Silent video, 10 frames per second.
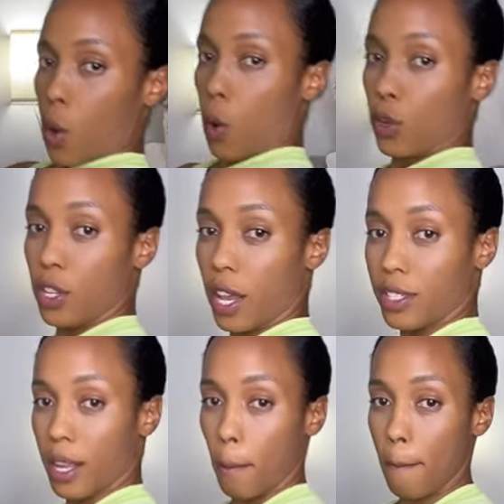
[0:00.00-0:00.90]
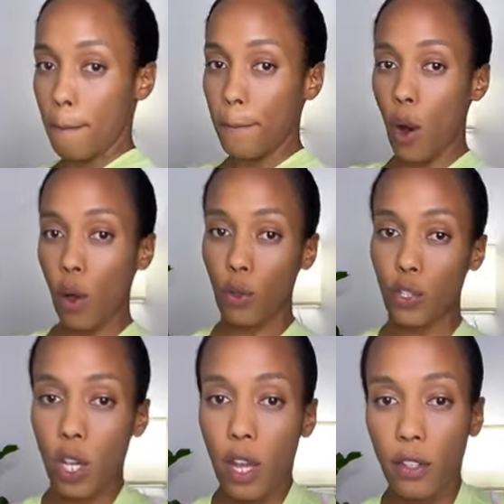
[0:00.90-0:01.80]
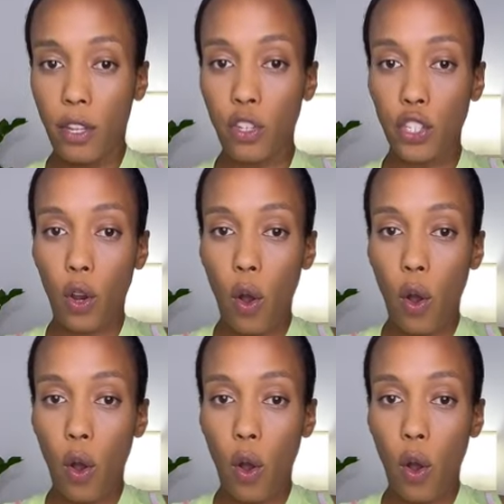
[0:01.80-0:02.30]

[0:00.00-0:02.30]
Or does it bulge? Does